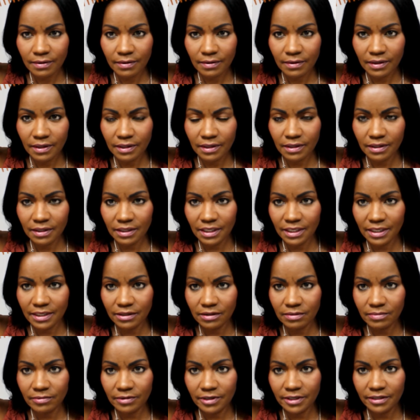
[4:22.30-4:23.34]
kind of line
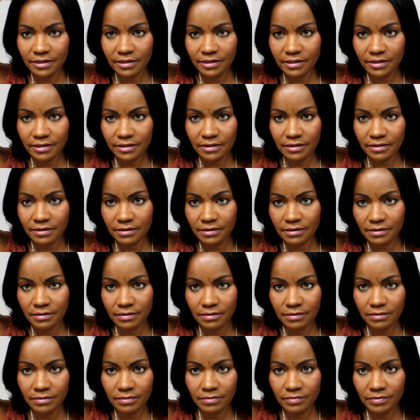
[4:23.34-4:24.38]
up right there
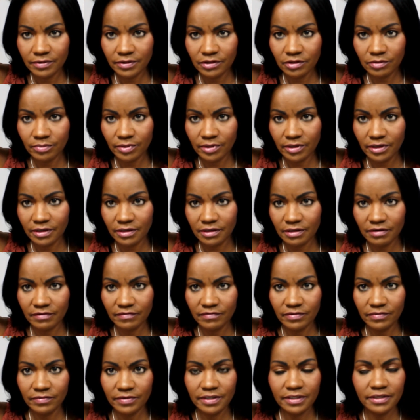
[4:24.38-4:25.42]
with the part of
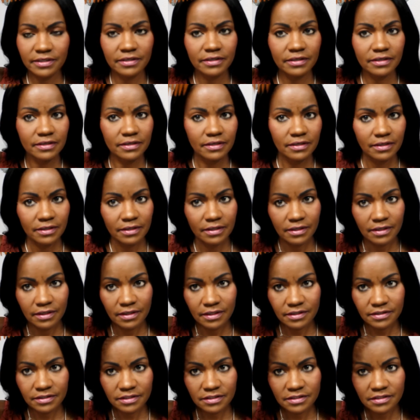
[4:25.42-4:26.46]
the wig
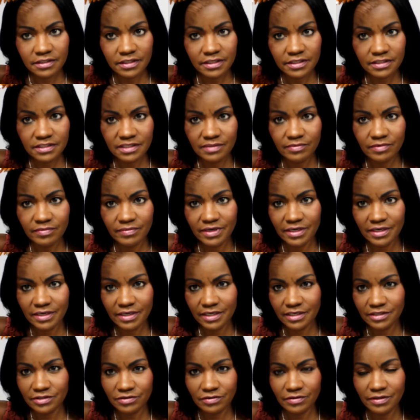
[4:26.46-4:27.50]
and just take some of my
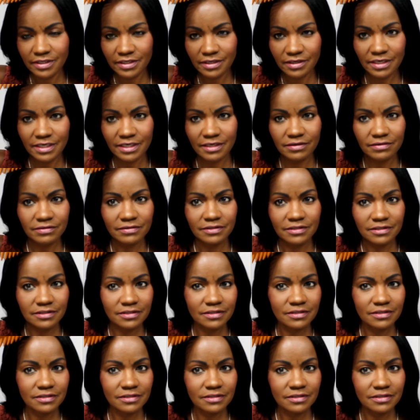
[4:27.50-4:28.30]
natural hair out.